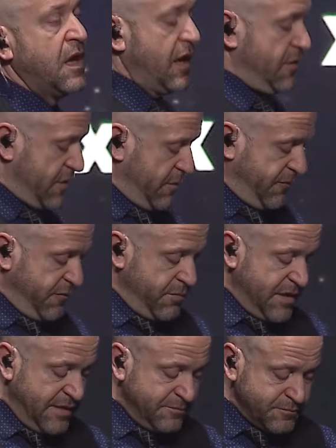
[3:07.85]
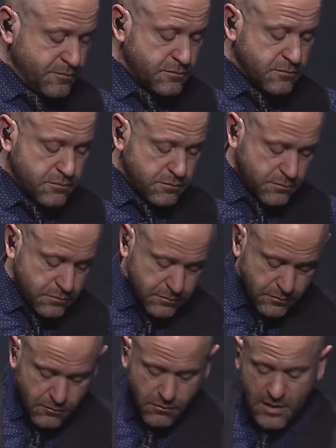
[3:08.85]
And so for me,
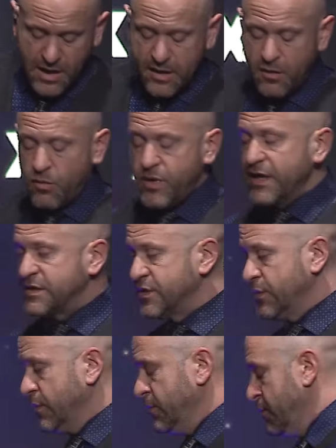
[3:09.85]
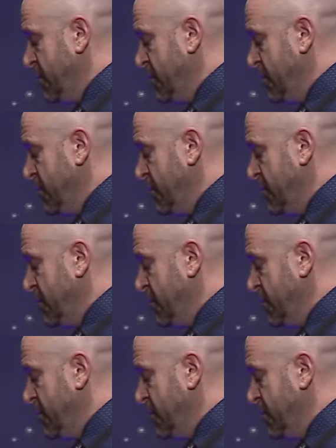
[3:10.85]
I go right to